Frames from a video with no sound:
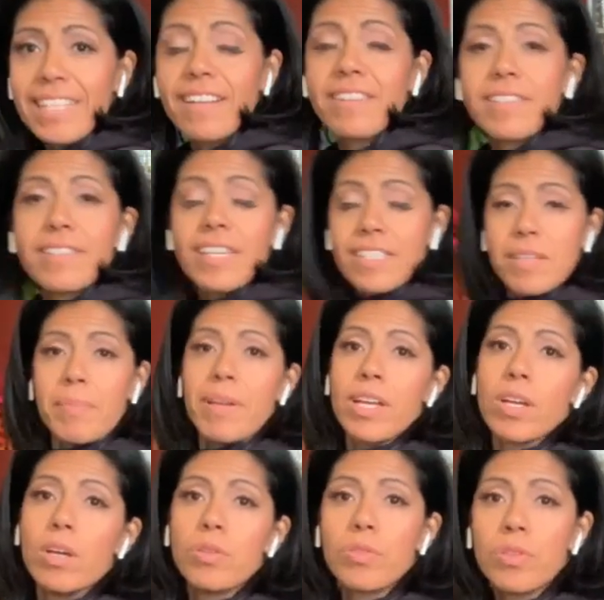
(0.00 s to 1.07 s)
exercise I'm going to
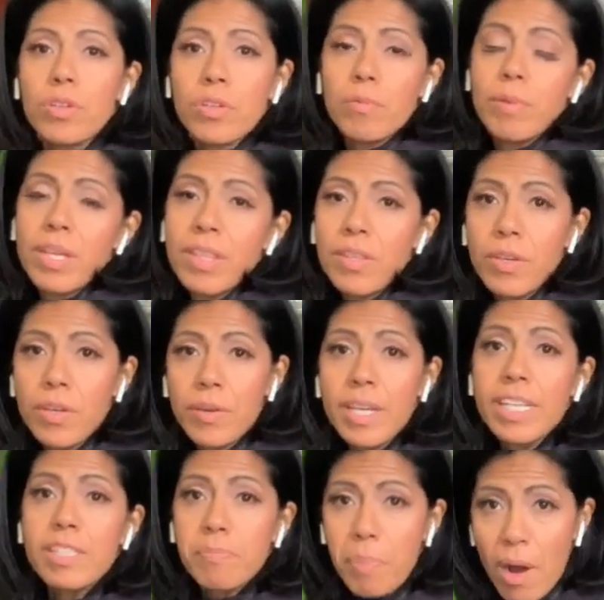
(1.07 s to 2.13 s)
go through with you
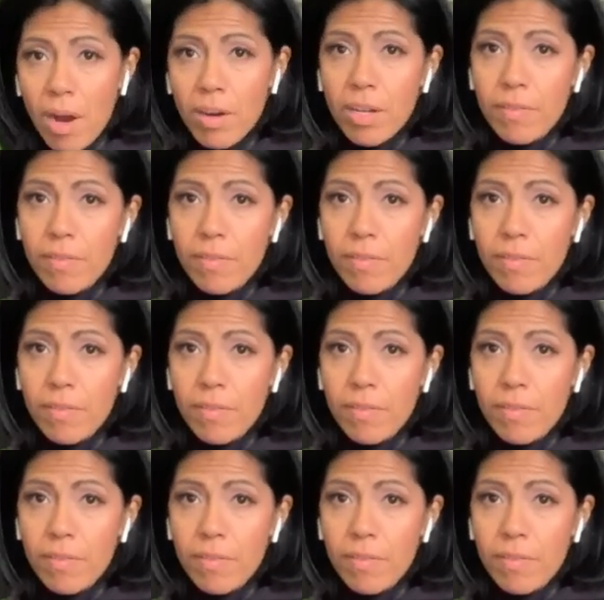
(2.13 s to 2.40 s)
is part